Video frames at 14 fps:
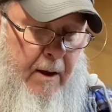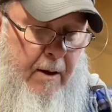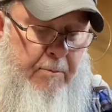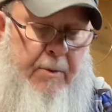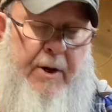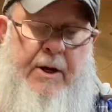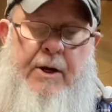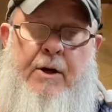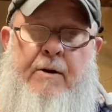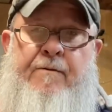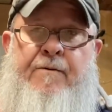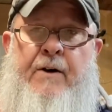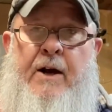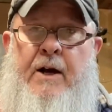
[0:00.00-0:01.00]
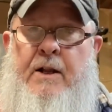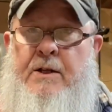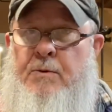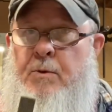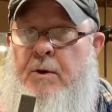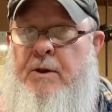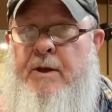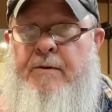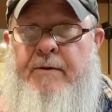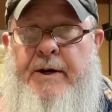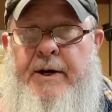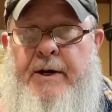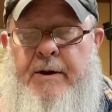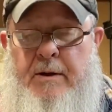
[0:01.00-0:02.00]
But a good file is worth every
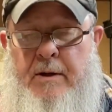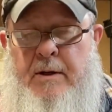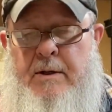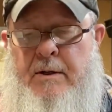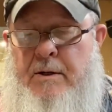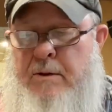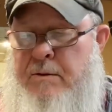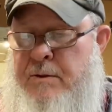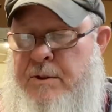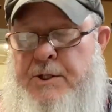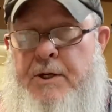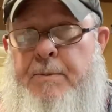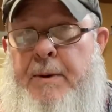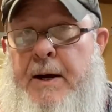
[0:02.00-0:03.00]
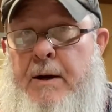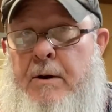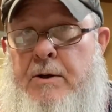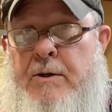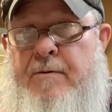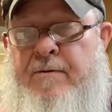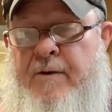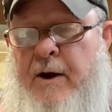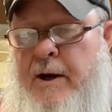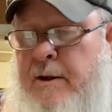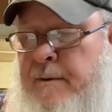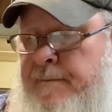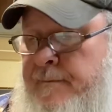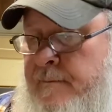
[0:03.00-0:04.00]
nickel. Don't cheap out on your
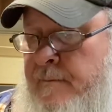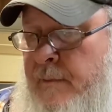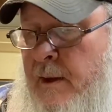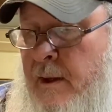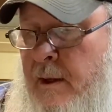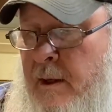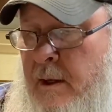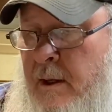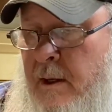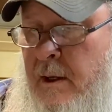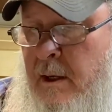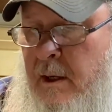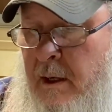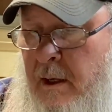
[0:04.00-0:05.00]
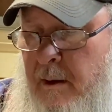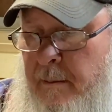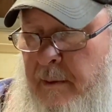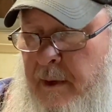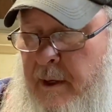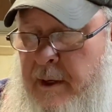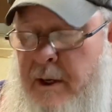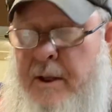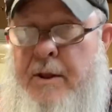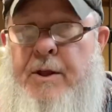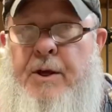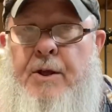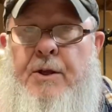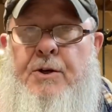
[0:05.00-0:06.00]
file. Another
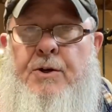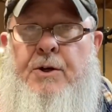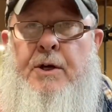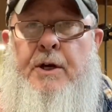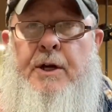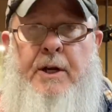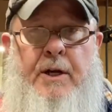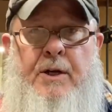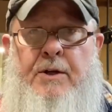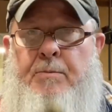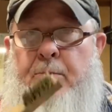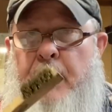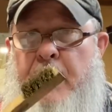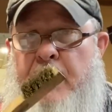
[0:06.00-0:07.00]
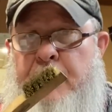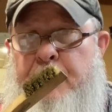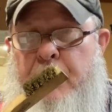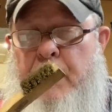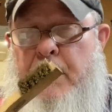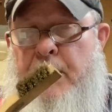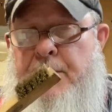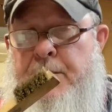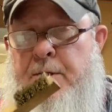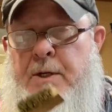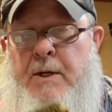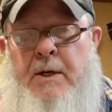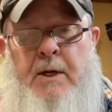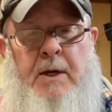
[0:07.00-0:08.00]
thing that you're going to need is a brass brush.
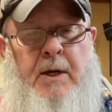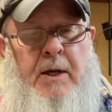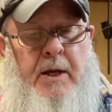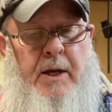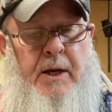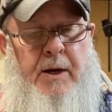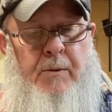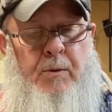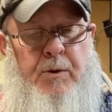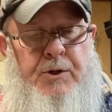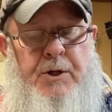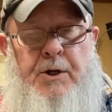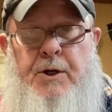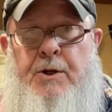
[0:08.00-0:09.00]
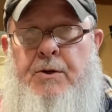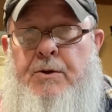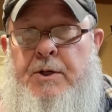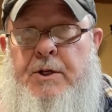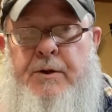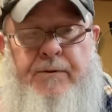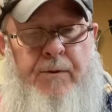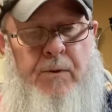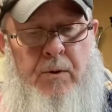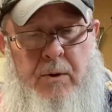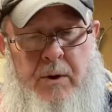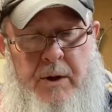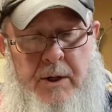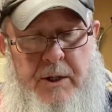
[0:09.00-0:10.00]
And what you're going to use this
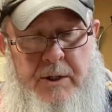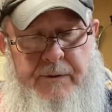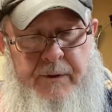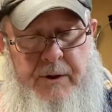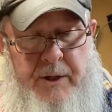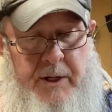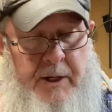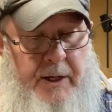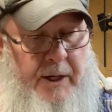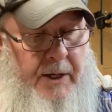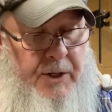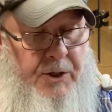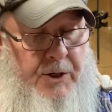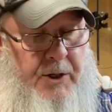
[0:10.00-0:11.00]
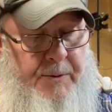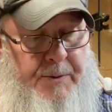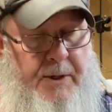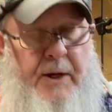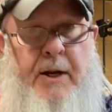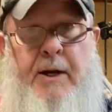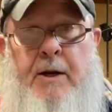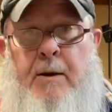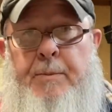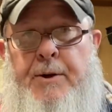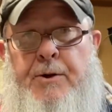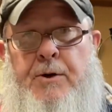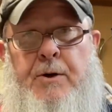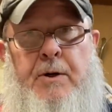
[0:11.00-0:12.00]
for is for cleaning any chips that end up
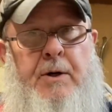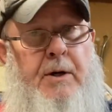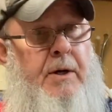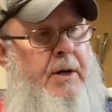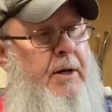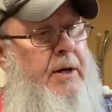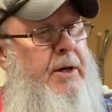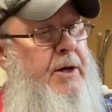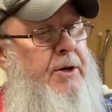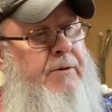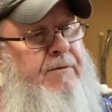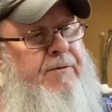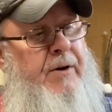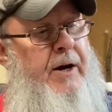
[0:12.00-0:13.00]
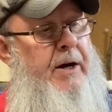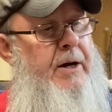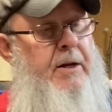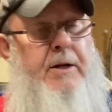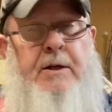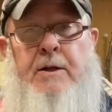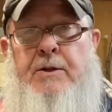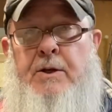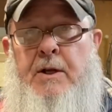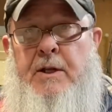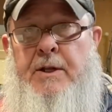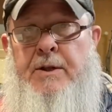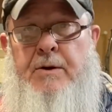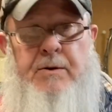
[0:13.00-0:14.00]
in your file, to
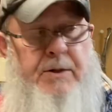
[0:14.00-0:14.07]
clean those